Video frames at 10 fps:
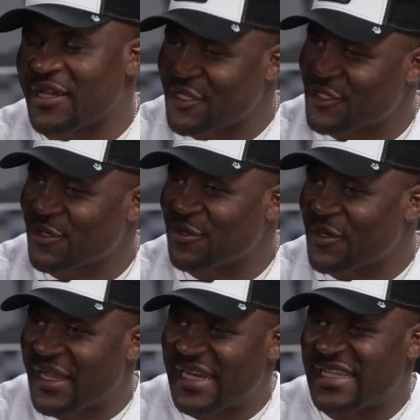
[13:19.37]
So
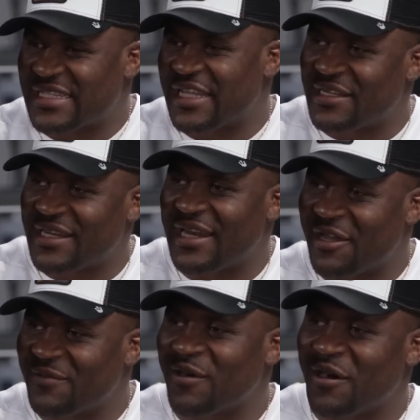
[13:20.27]
this is the
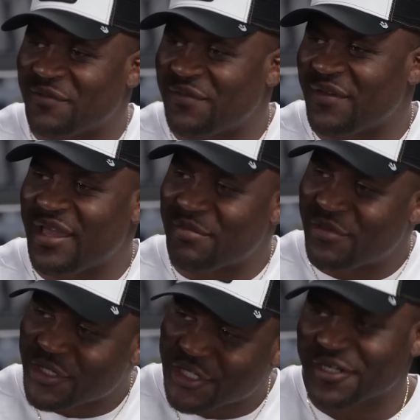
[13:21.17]
level of
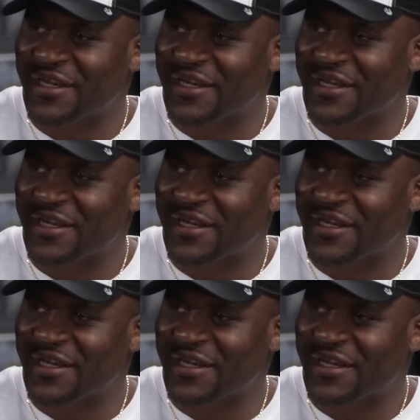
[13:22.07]
emotion.